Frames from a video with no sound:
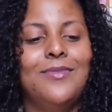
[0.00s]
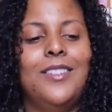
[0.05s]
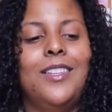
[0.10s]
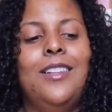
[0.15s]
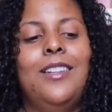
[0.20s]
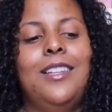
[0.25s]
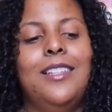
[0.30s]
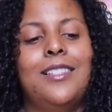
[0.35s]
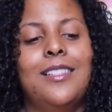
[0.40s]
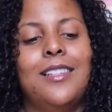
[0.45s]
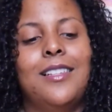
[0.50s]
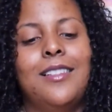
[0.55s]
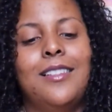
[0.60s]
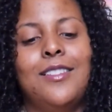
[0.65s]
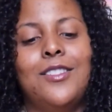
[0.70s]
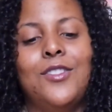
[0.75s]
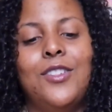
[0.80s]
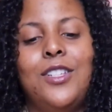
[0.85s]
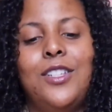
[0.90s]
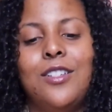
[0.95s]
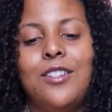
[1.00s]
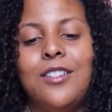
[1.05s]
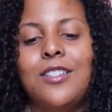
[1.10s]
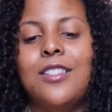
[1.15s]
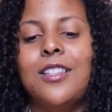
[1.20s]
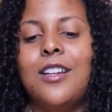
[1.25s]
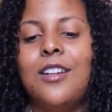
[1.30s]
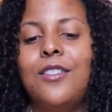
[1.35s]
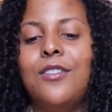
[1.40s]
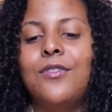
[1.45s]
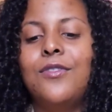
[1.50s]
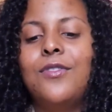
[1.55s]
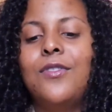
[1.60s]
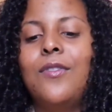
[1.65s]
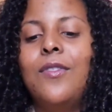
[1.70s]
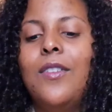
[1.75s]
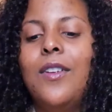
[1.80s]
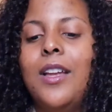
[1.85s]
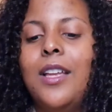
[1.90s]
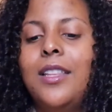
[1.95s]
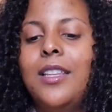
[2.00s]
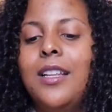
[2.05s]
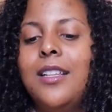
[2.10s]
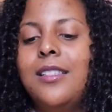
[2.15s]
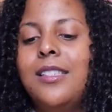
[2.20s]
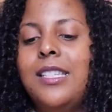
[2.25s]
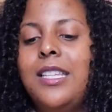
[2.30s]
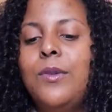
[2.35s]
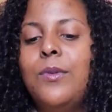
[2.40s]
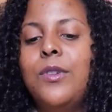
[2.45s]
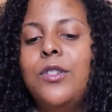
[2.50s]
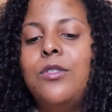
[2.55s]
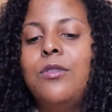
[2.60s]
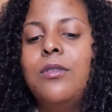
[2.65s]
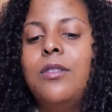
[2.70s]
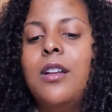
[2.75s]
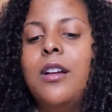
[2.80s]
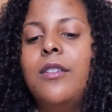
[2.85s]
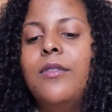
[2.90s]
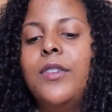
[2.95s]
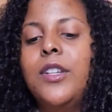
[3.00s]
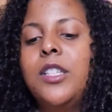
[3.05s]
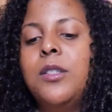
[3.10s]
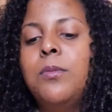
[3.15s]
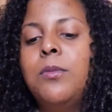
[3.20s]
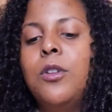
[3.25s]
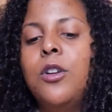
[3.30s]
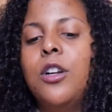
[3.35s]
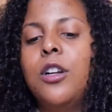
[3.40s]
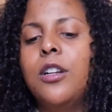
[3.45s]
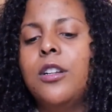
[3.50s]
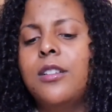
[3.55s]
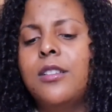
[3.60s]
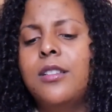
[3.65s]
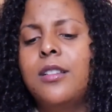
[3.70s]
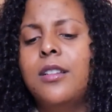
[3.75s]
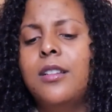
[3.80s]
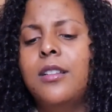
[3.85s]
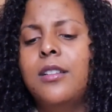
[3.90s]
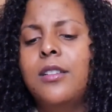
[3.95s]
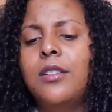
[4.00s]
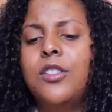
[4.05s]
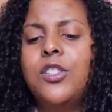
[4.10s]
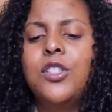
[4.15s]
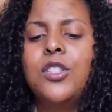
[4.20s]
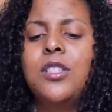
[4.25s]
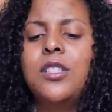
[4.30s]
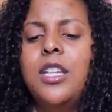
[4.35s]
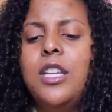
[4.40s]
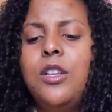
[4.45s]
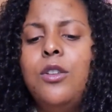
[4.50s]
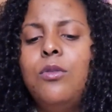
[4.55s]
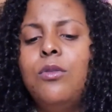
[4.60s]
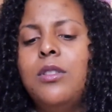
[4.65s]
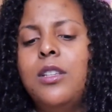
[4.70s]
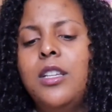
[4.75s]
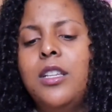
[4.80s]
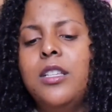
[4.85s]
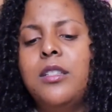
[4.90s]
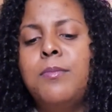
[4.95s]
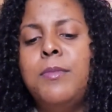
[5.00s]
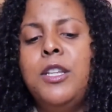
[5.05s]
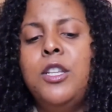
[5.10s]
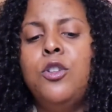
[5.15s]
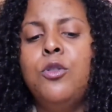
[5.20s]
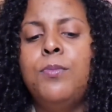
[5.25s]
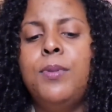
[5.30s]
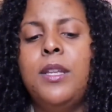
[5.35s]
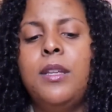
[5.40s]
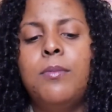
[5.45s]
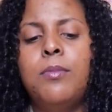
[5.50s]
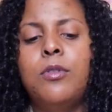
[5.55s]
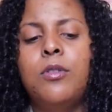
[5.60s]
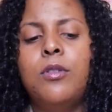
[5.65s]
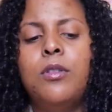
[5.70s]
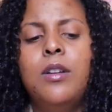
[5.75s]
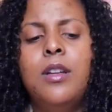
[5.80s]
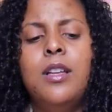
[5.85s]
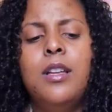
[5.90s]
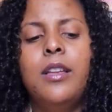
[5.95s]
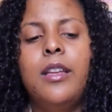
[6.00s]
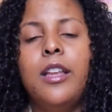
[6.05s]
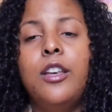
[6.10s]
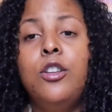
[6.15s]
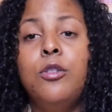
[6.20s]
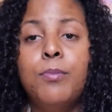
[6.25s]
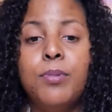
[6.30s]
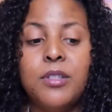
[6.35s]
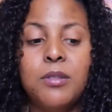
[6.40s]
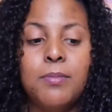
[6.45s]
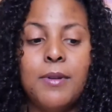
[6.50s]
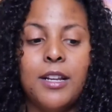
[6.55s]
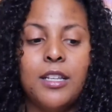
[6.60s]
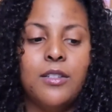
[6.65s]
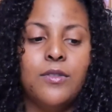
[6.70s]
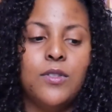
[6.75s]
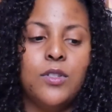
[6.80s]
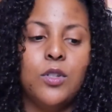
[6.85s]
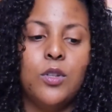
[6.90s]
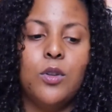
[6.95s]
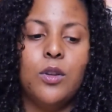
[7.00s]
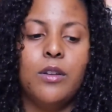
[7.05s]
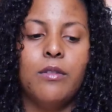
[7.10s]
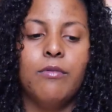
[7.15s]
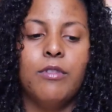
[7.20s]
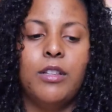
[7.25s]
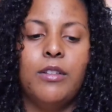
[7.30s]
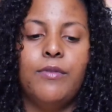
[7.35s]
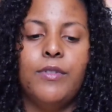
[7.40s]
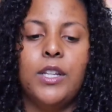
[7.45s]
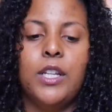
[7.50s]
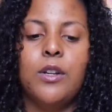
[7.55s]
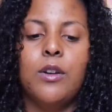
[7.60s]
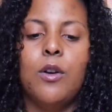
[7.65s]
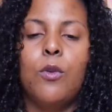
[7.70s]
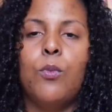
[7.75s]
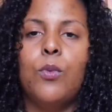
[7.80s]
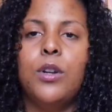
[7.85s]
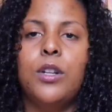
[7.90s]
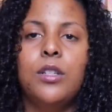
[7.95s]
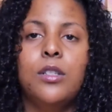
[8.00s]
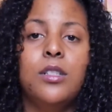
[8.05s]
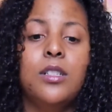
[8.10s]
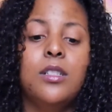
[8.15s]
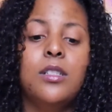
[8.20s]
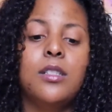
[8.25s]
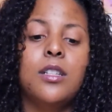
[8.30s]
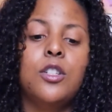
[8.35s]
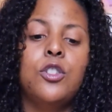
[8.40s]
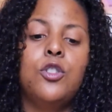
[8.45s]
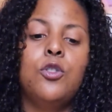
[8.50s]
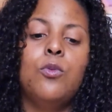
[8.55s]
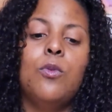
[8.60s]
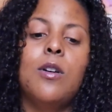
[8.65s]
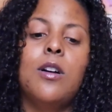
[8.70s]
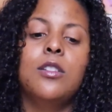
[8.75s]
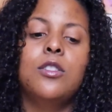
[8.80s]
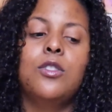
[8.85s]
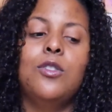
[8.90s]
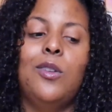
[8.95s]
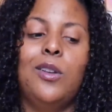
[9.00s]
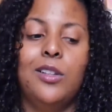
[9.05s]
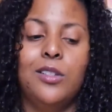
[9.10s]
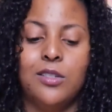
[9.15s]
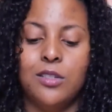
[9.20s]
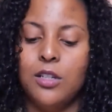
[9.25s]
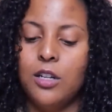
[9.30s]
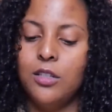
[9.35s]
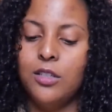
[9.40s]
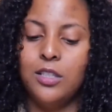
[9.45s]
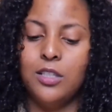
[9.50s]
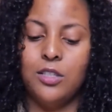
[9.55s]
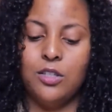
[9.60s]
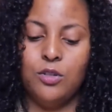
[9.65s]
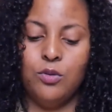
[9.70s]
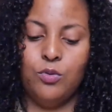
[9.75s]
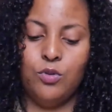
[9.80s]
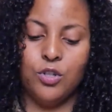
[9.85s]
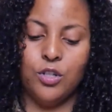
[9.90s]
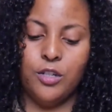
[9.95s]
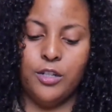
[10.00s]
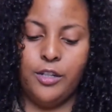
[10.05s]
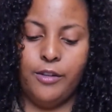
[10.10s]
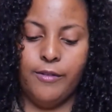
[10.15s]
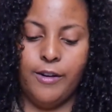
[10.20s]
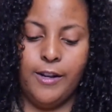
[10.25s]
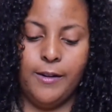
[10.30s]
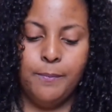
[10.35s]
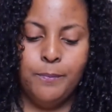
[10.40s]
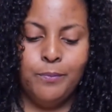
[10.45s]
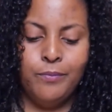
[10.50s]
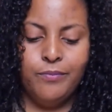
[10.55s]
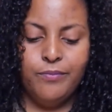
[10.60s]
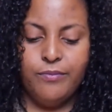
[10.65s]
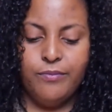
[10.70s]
You need to treat yourself and then see what you love. Explore. See new things, meet new people, get new perspectives so you can really figure out what it is that you want so you can start this new journey, right?